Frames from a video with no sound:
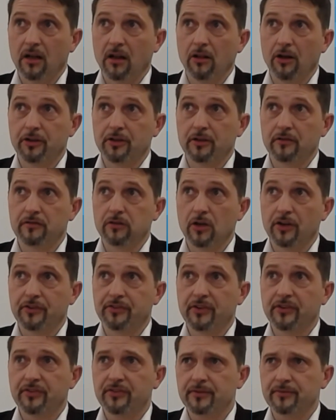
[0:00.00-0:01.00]
a lot of
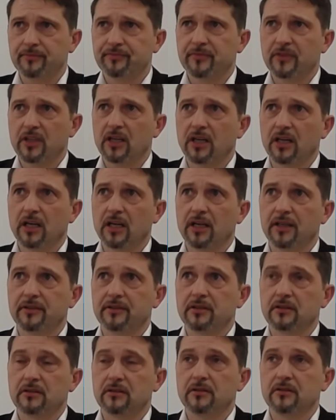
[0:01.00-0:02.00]
losses
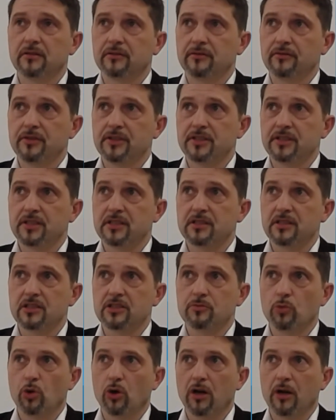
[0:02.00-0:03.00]
and this is a
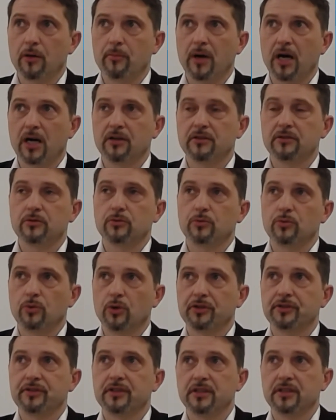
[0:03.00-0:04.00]
small amount
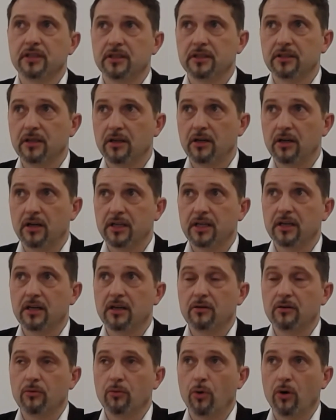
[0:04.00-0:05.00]
what uh,
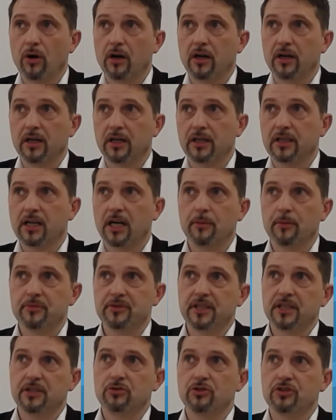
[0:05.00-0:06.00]
uh,
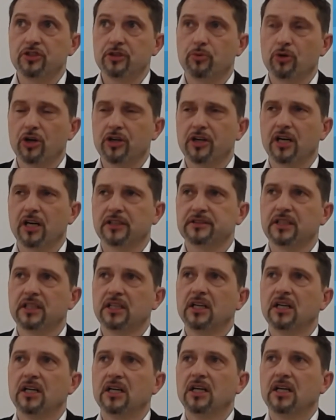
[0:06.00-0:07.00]
come into the product.
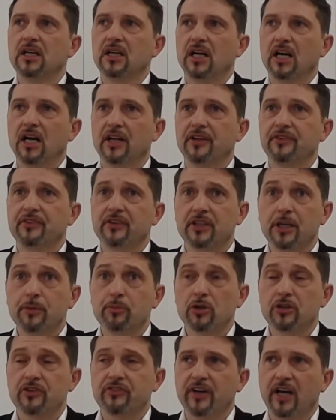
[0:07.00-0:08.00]
And uh, the
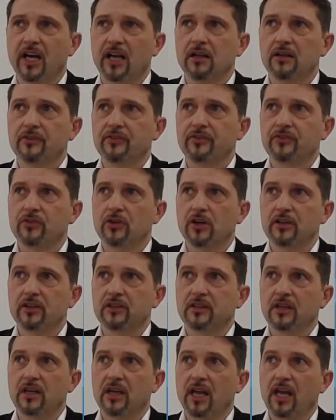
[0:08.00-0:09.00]
reProd cycle
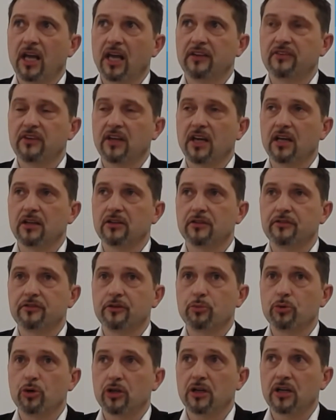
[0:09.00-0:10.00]
started at the end of
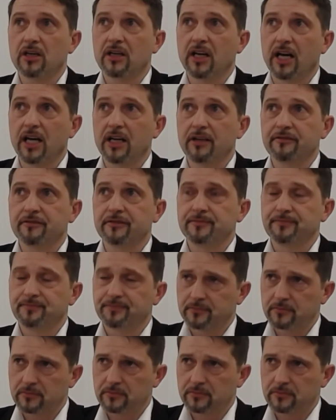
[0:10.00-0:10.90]
a product life